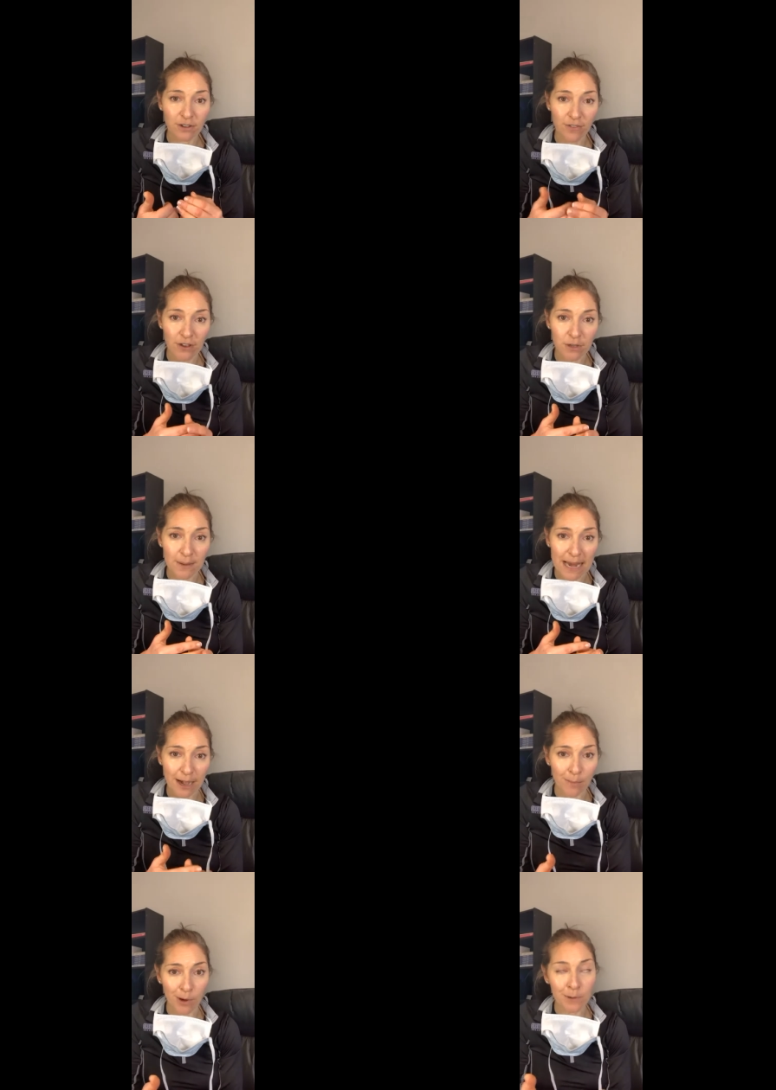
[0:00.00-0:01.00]
felt to be
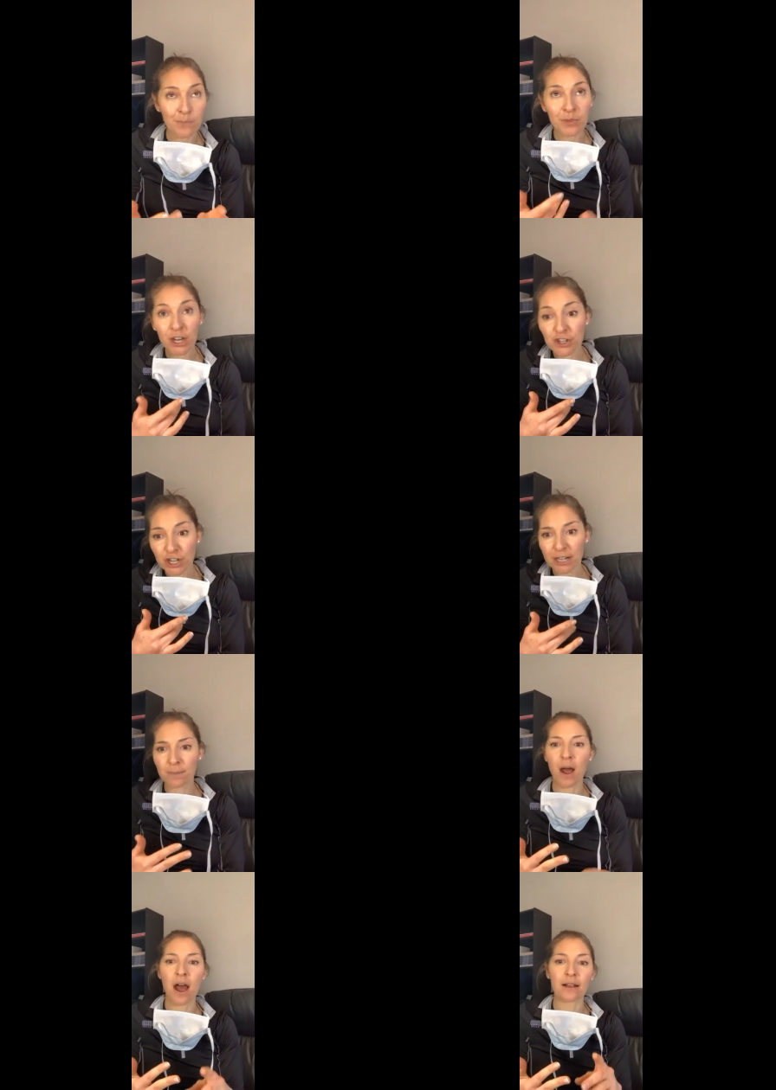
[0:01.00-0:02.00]
airborne.
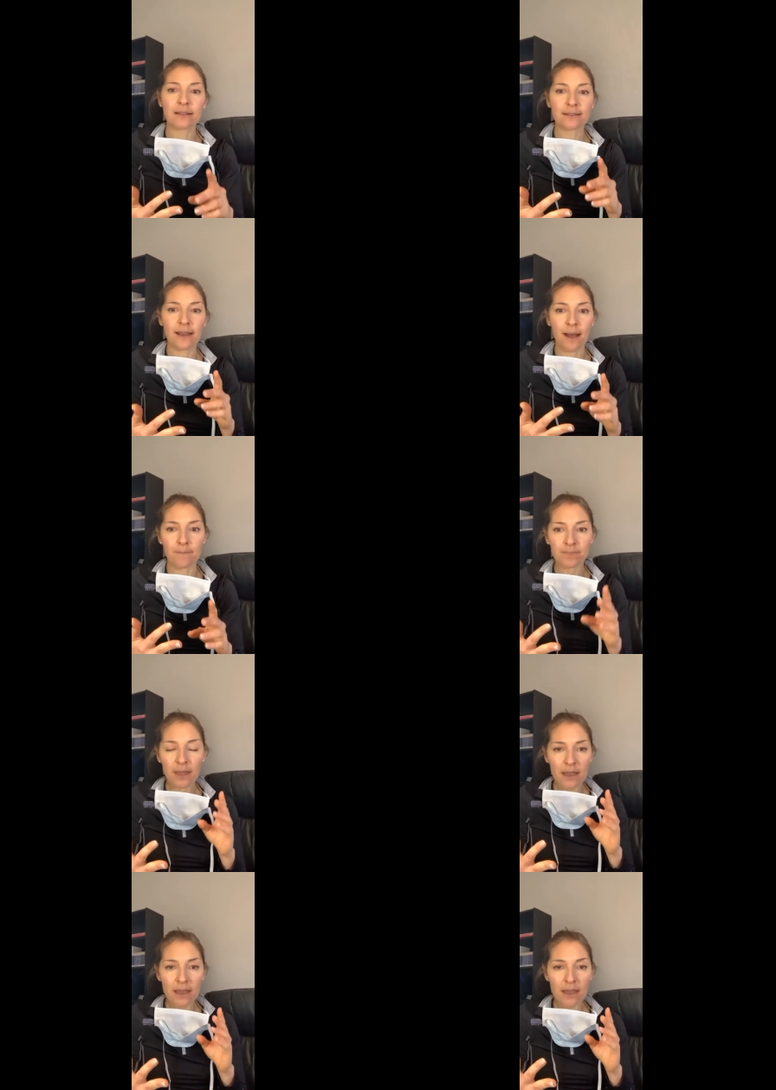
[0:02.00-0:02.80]
Chickenpox, um,